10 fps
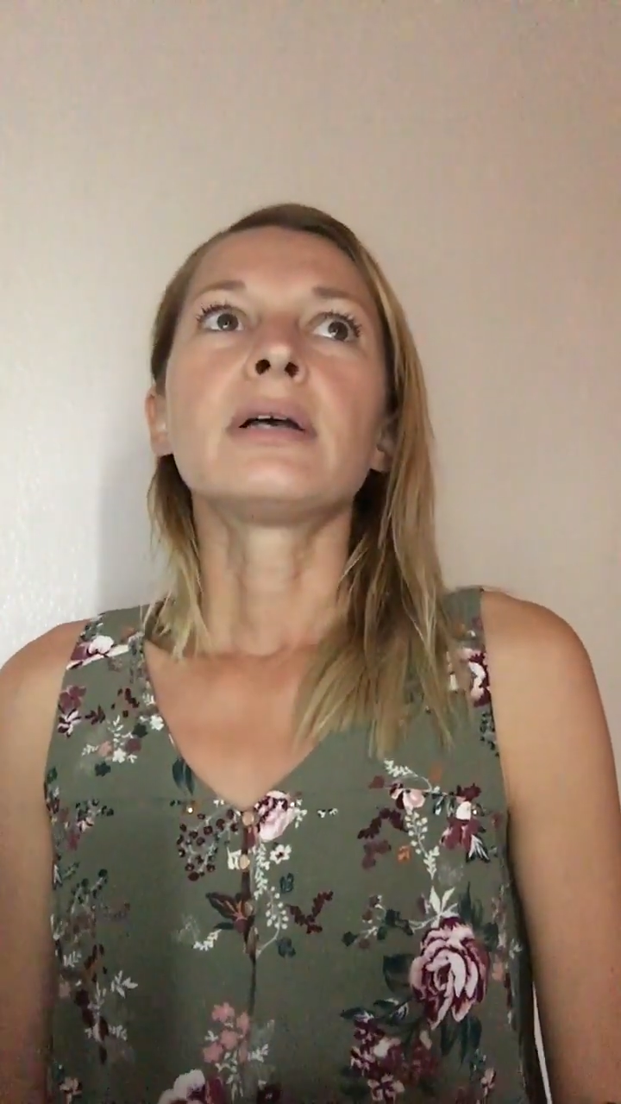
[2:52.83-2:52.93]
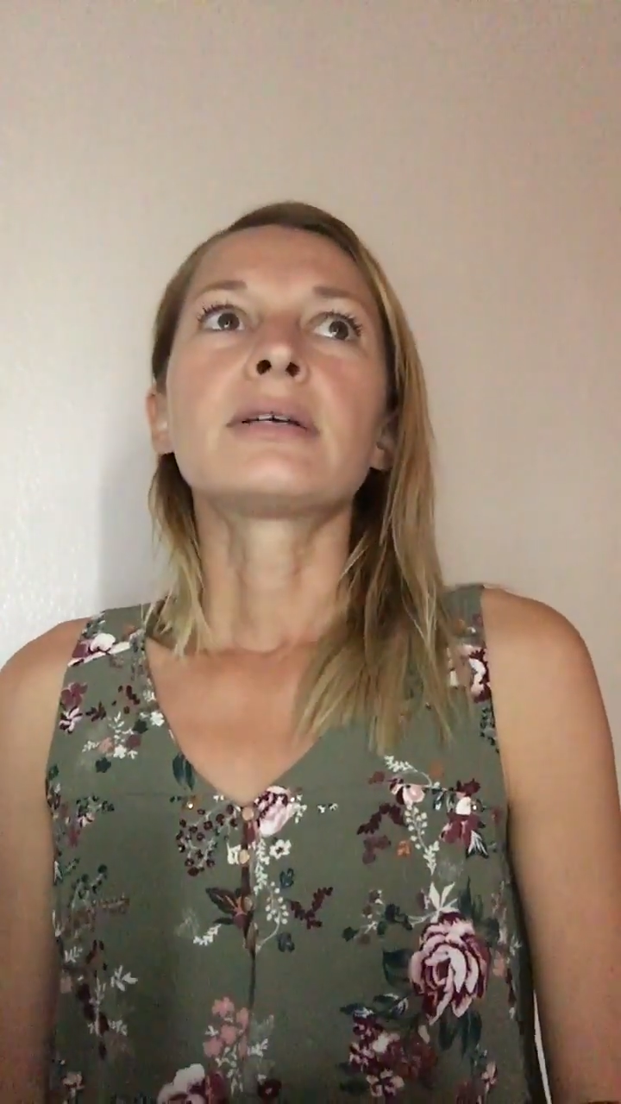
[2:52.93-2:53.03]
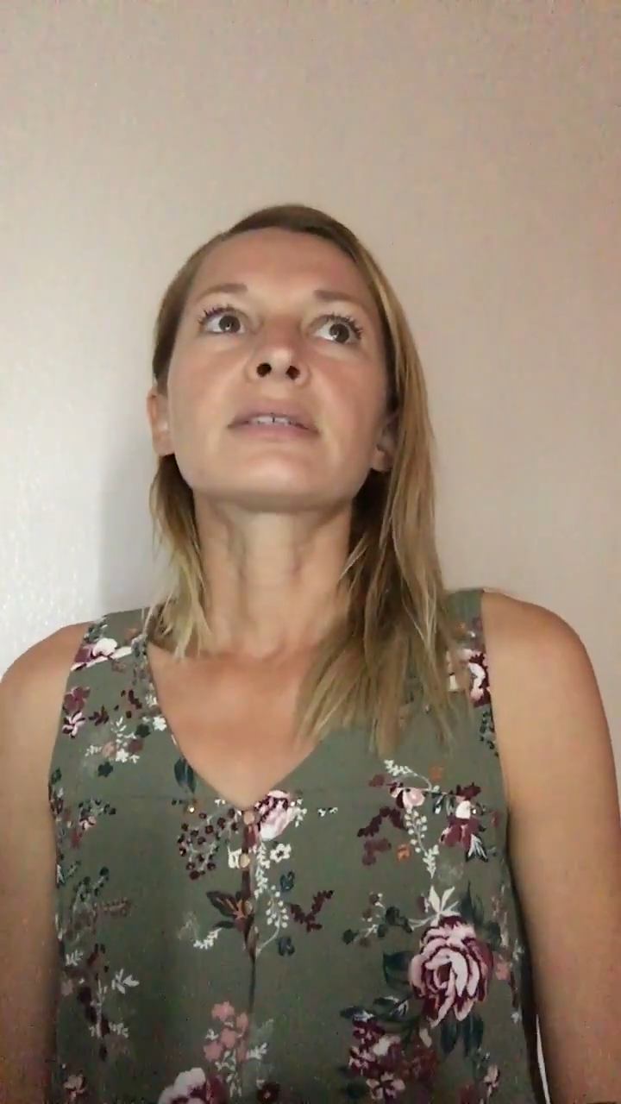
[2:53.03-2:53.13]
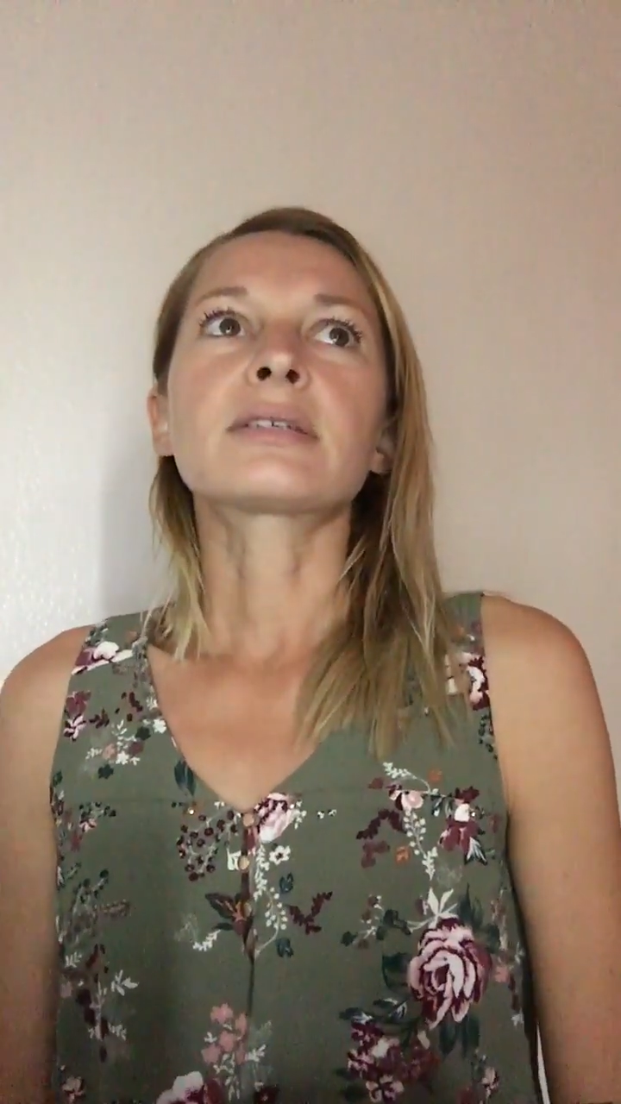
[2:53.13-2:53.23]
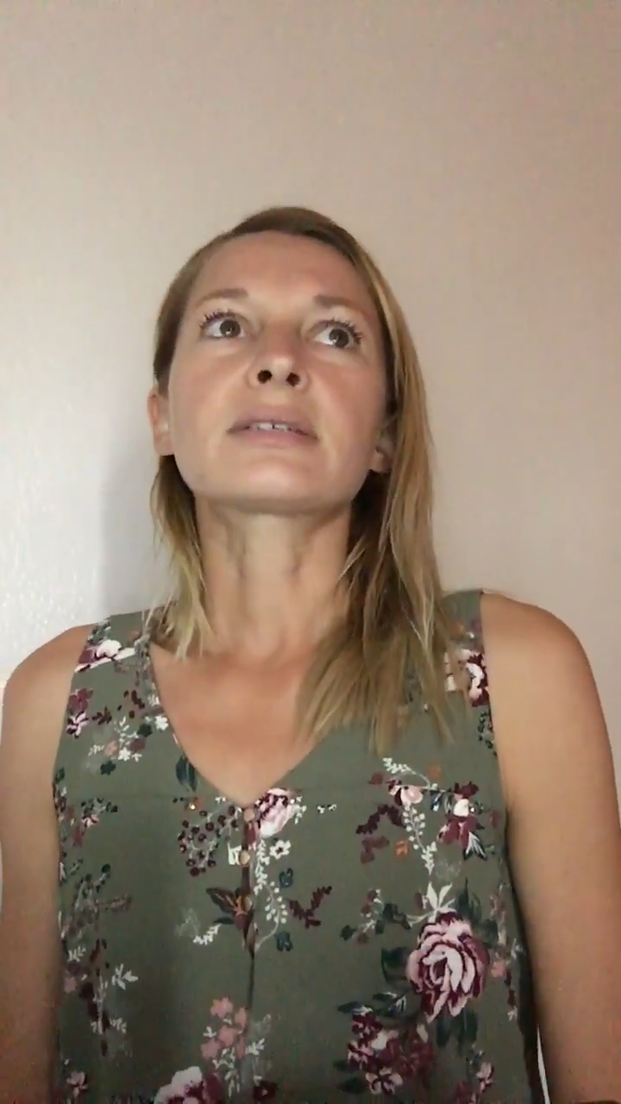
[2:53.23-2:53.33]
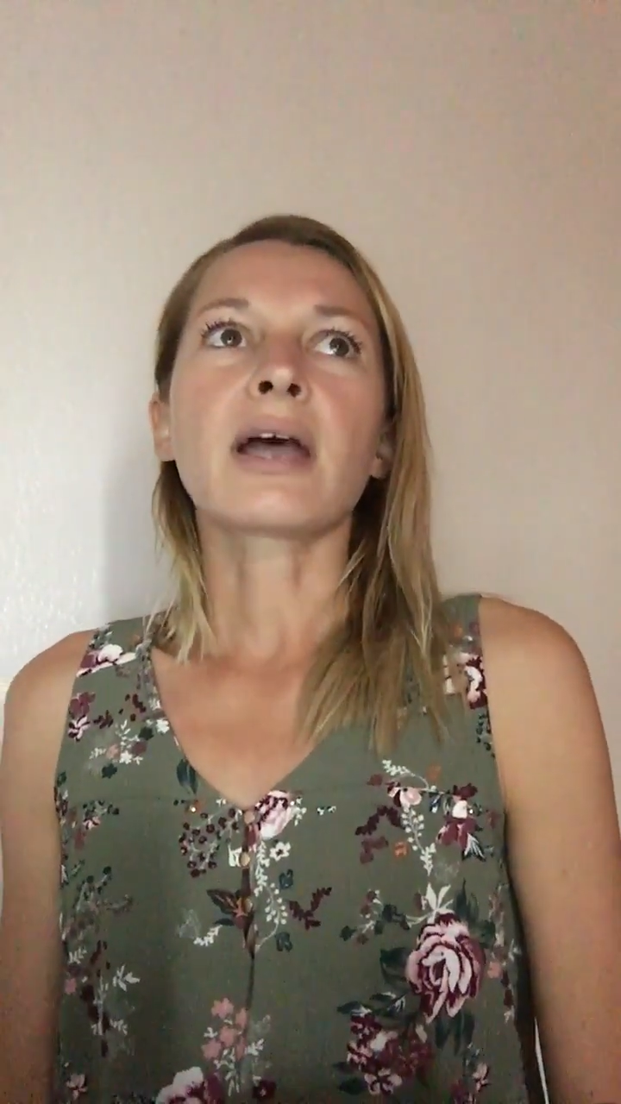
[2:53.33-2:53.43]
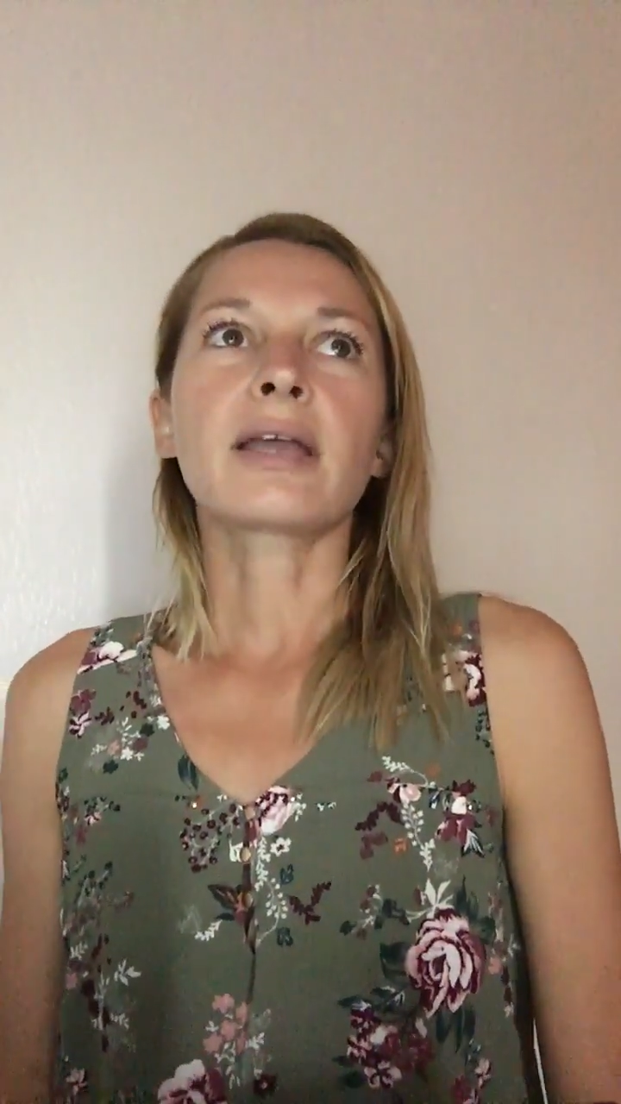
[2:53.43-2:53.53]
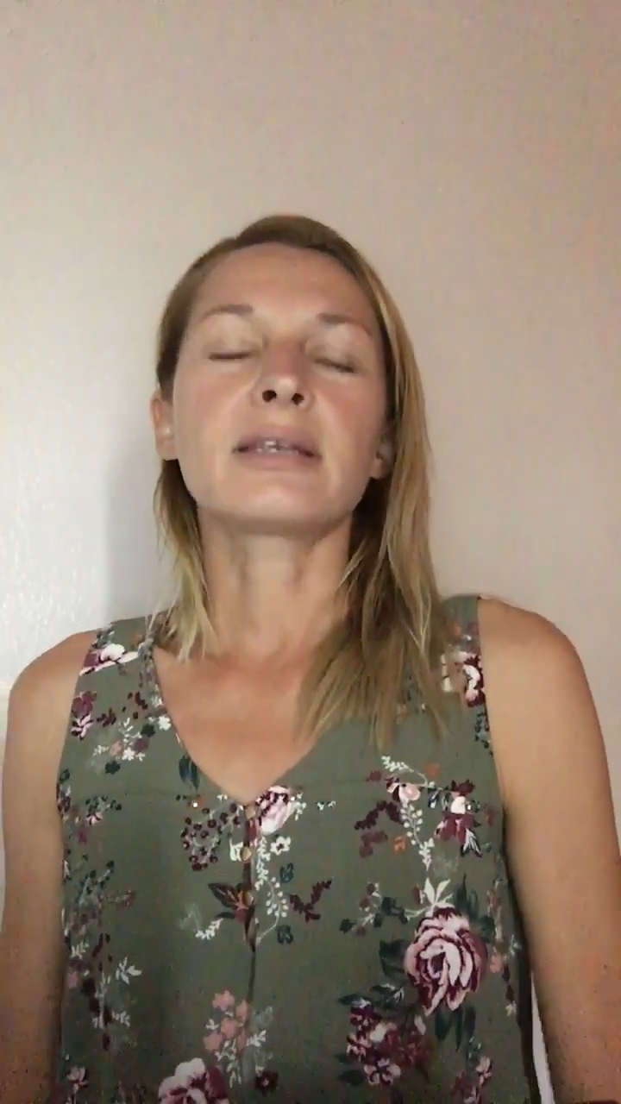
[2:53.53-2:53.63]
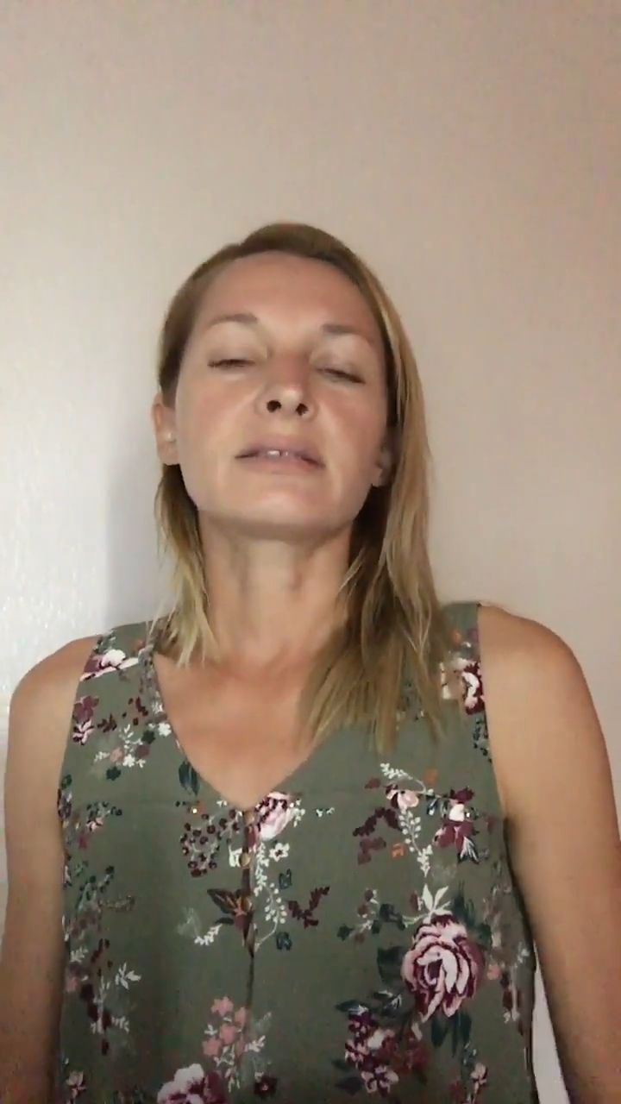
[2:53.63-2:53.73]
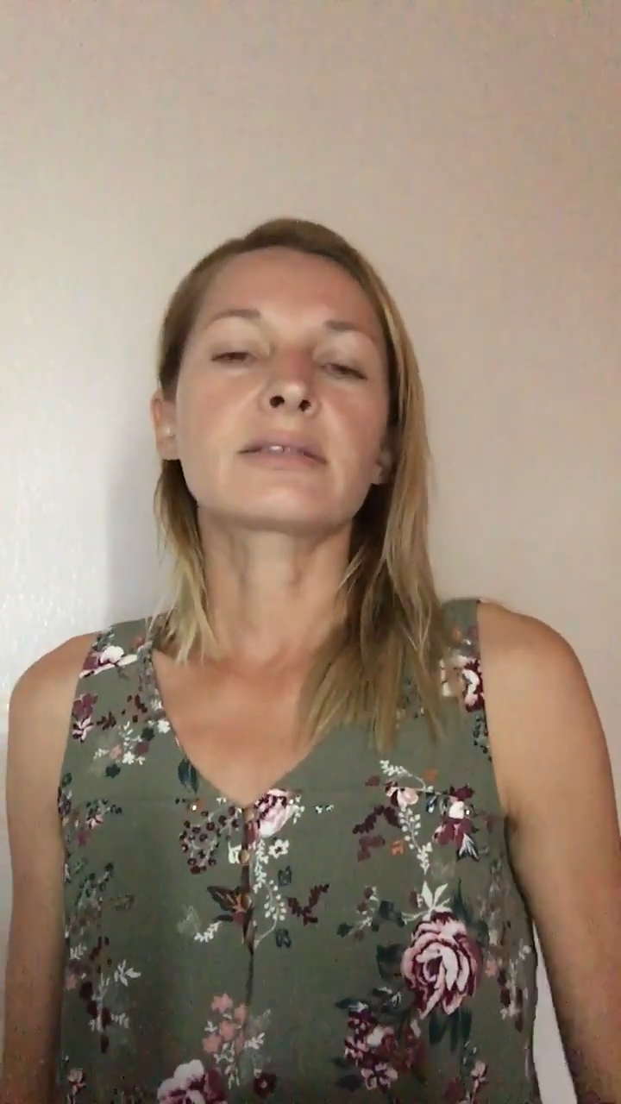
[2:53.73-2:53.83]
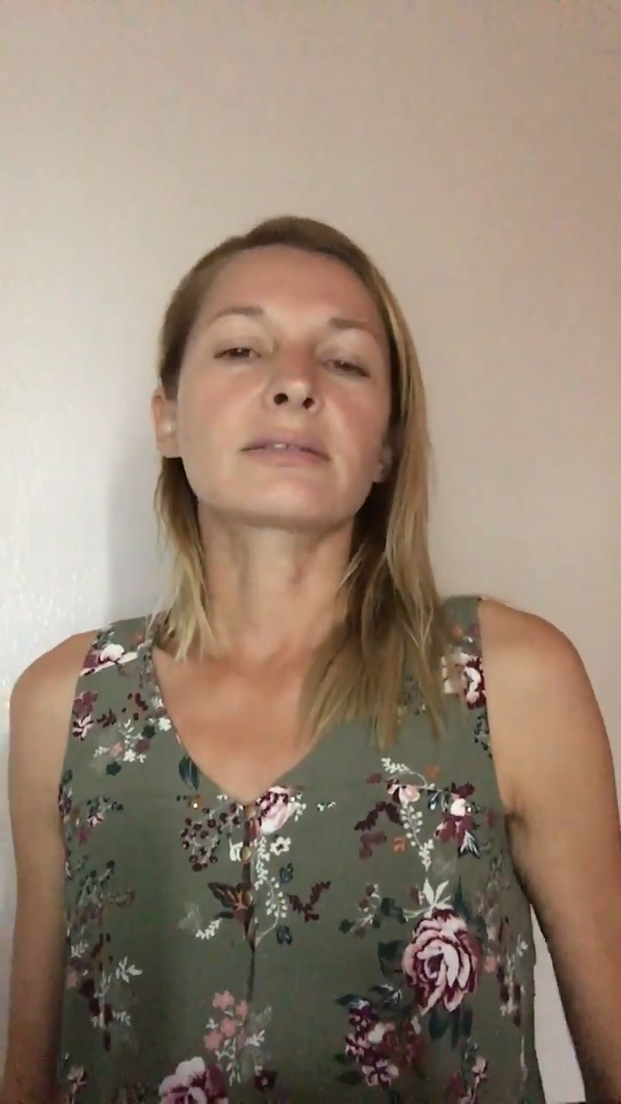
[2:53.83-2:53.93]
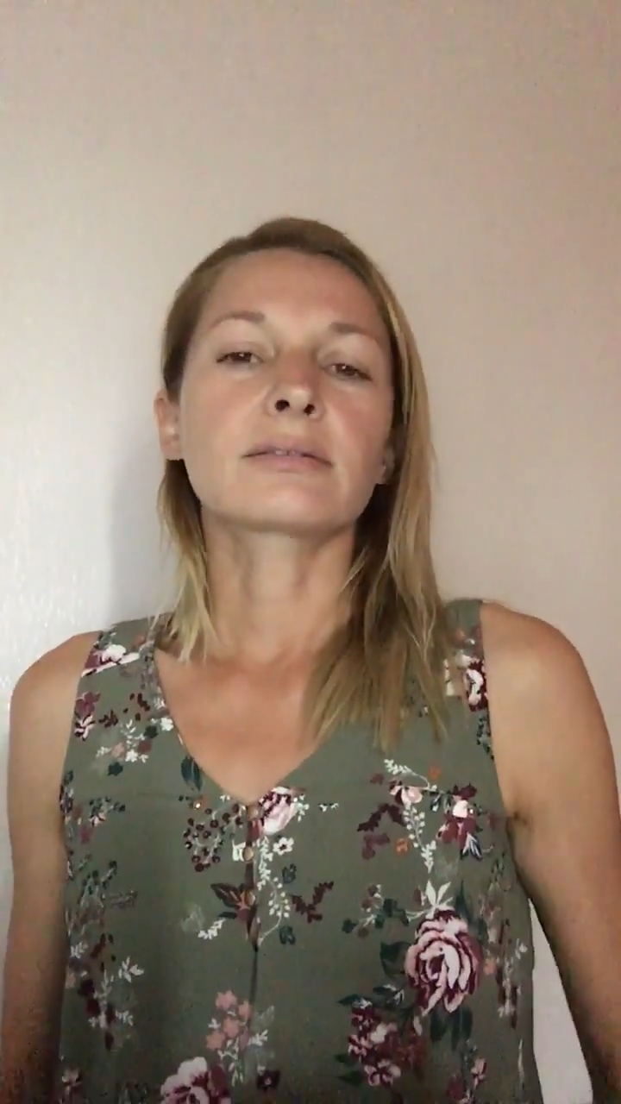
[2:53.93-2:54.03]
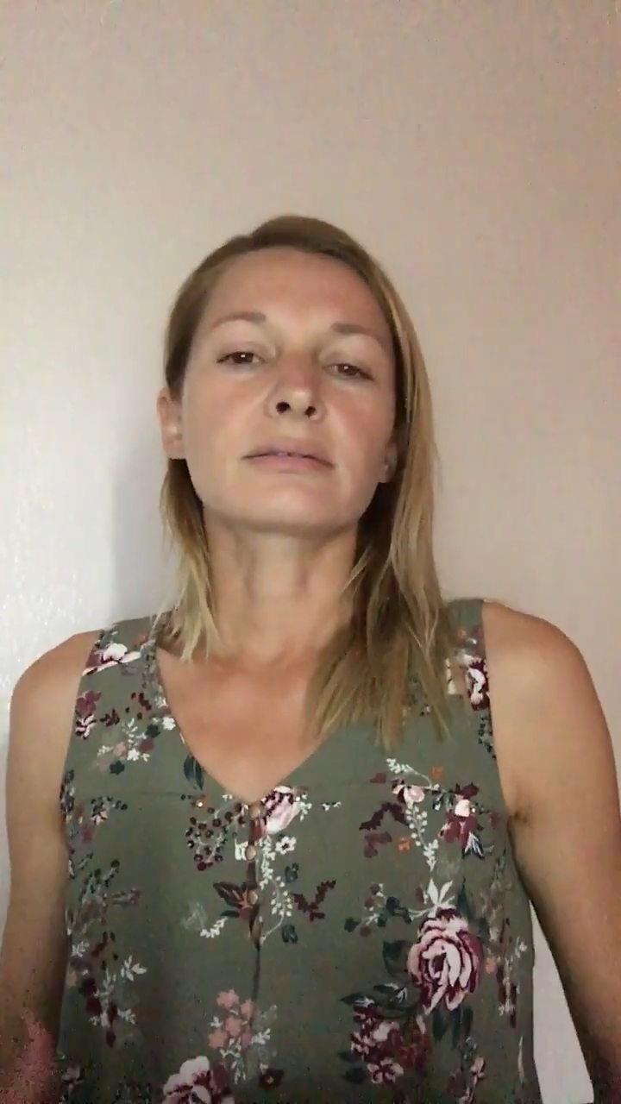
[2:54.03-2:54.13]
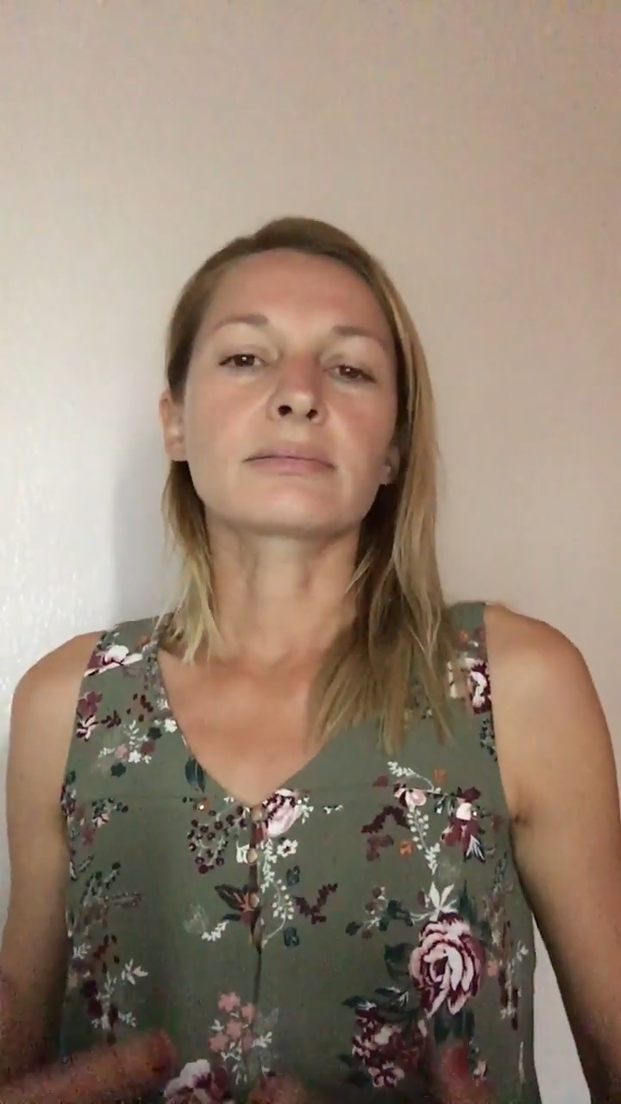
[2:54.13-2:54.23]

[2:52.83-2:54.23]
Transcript: society's